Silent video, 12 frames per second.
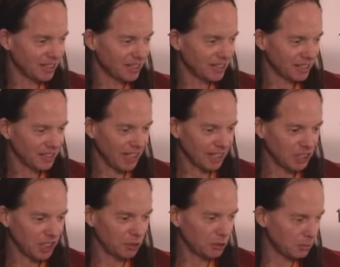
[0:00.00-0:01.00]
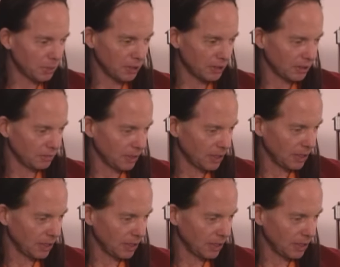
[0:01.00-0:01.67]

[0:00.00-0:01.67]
Mm-hmm like Jetumba or something like